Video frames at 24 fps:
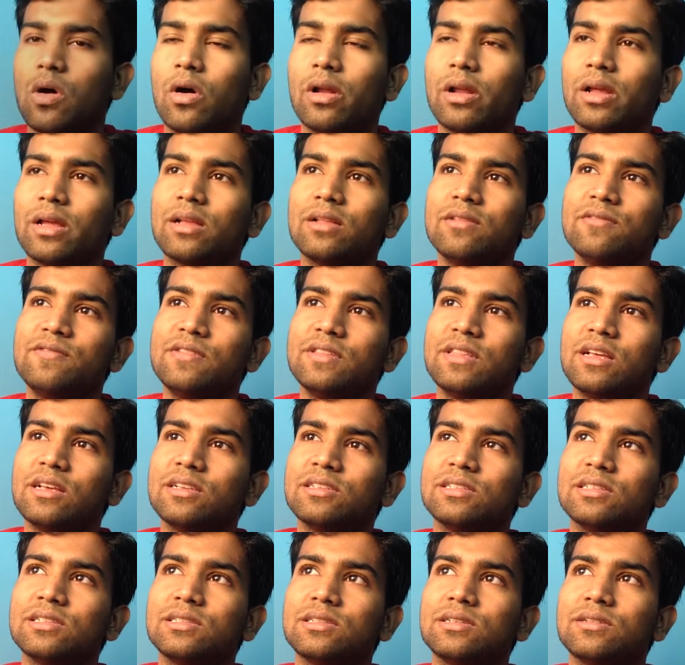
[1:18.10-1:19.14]
Oracle
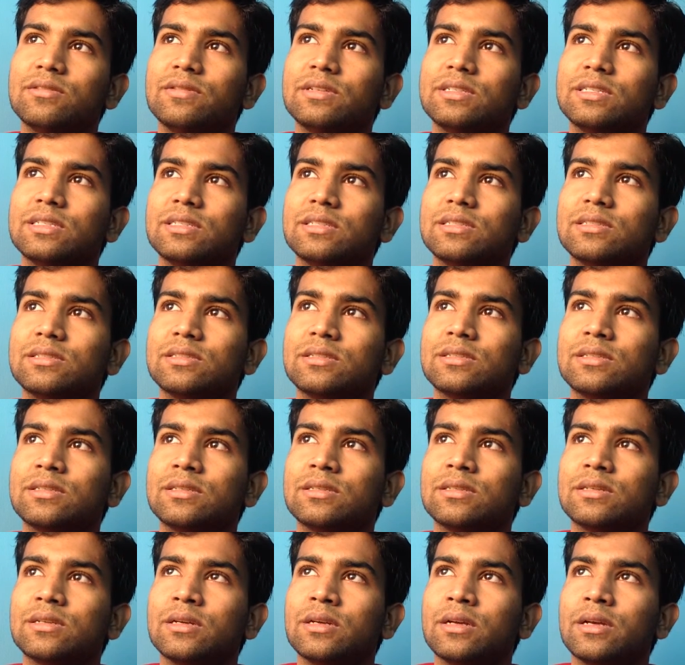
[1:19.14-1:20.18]
Financial Services
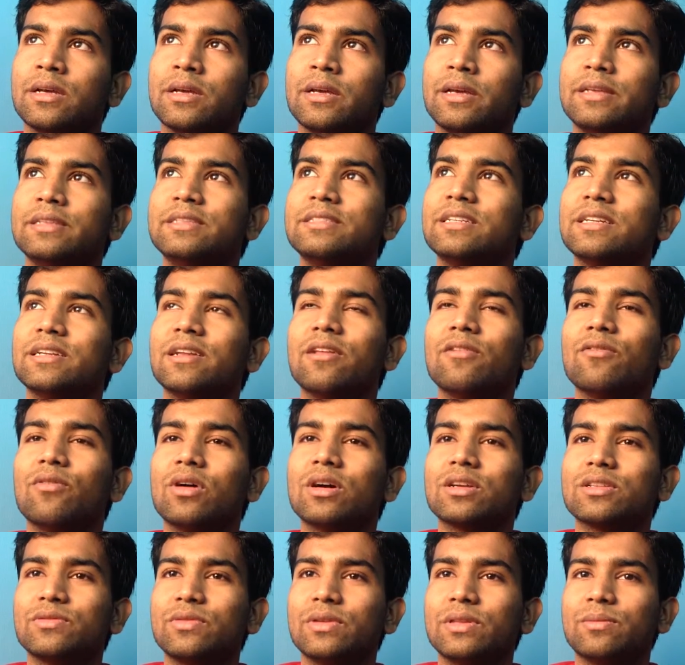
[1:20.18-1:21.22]
in general
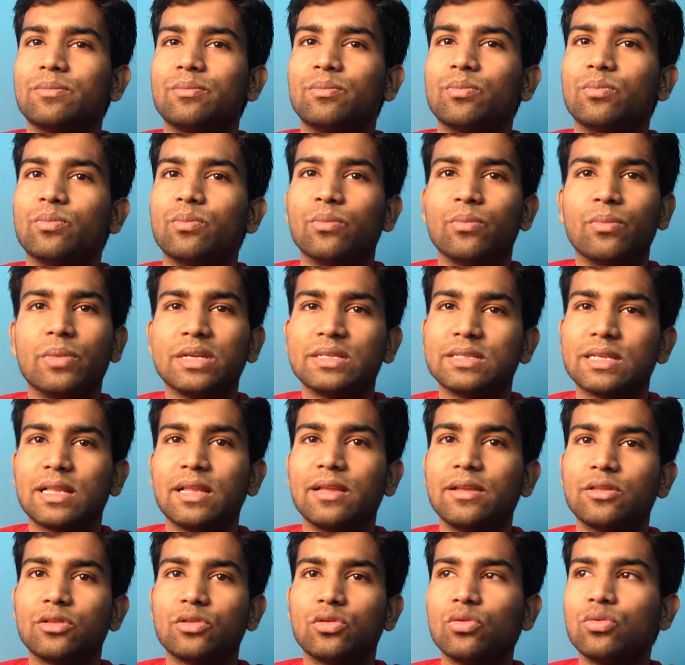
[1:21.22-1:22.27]
works with
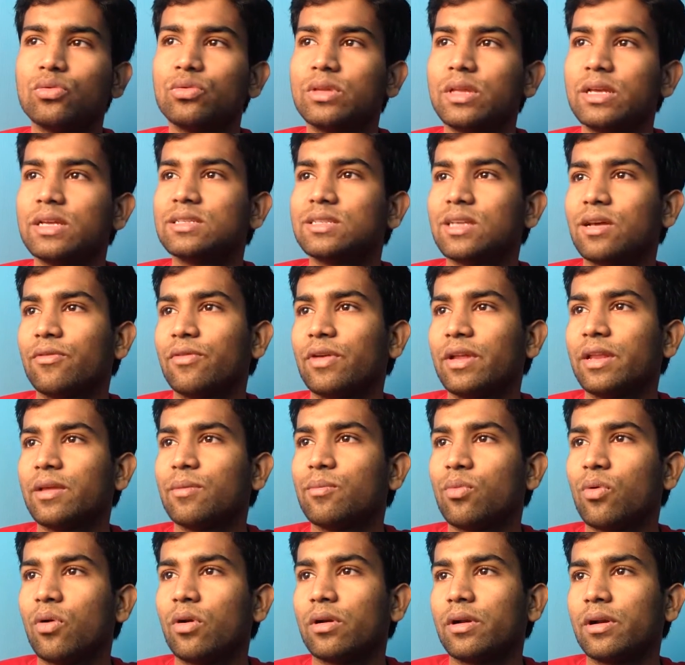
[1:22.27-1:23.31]
basically two things are very
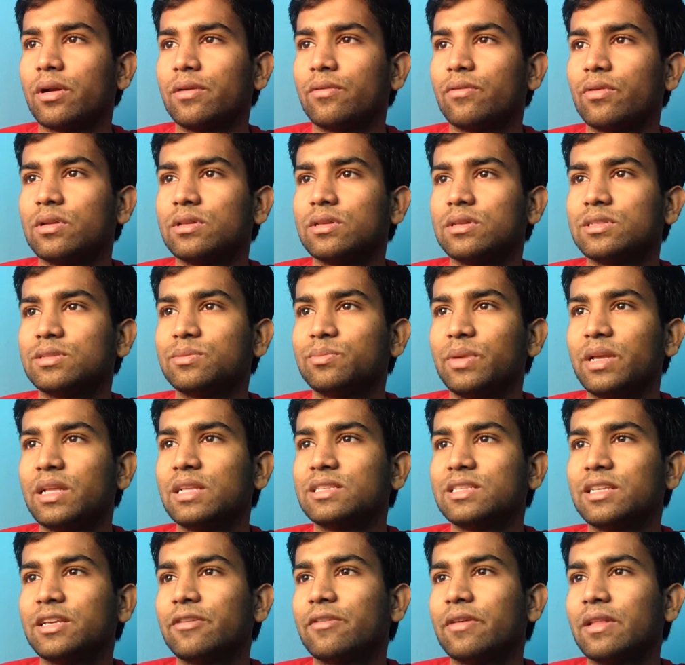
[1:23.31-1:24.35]
important. One is
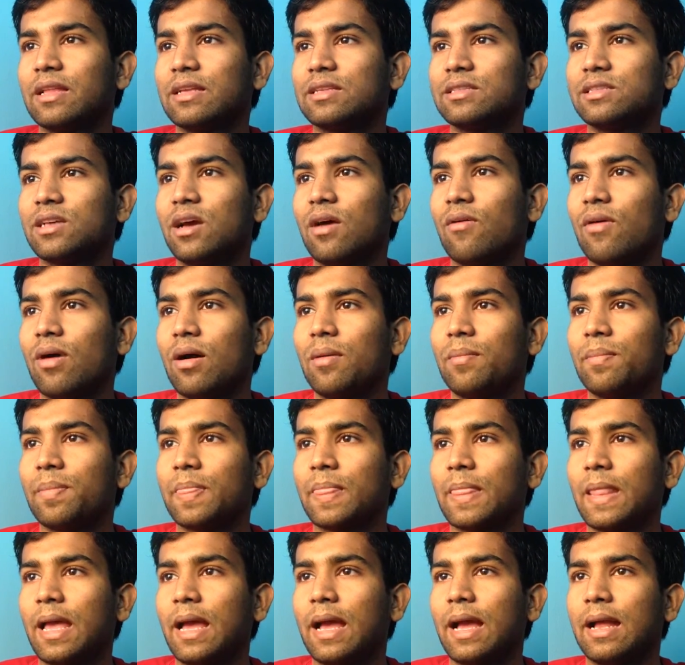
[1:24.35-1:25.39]
PLSQL SQL and Java,
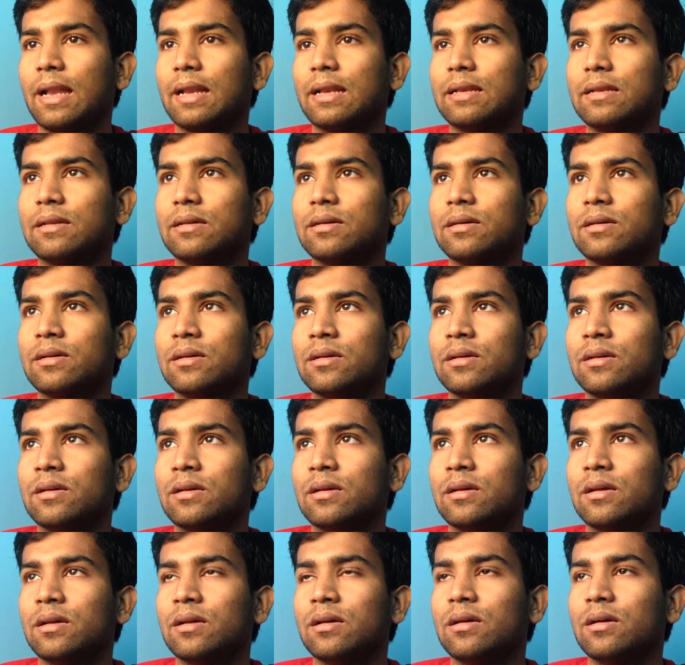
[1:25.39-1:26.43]
and
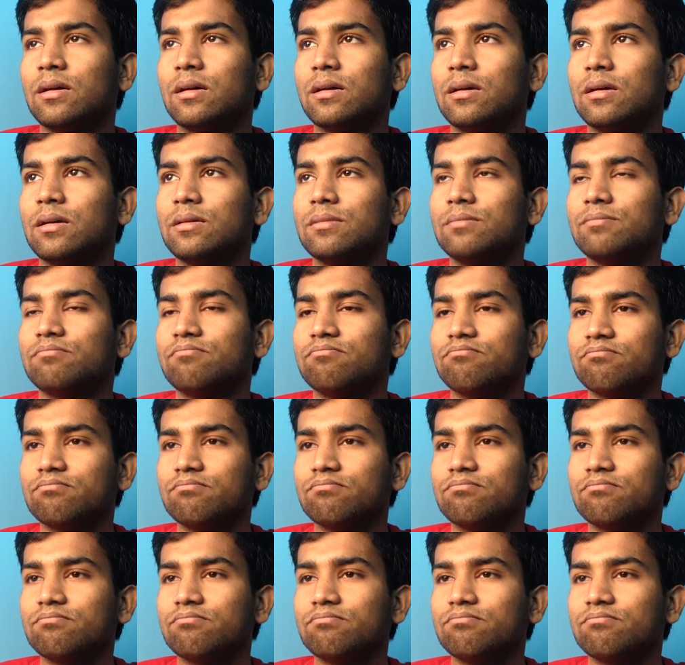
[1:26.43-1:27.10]
uh,